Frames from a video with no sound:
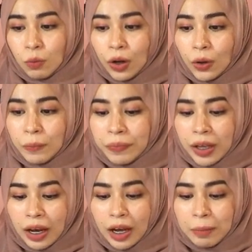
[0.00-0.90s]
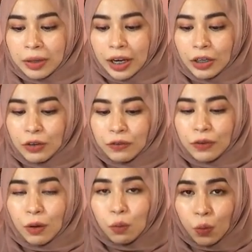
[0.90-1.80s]
will kind of
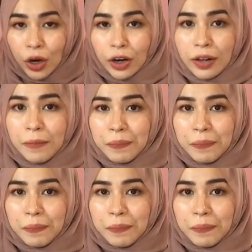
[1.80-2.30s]
work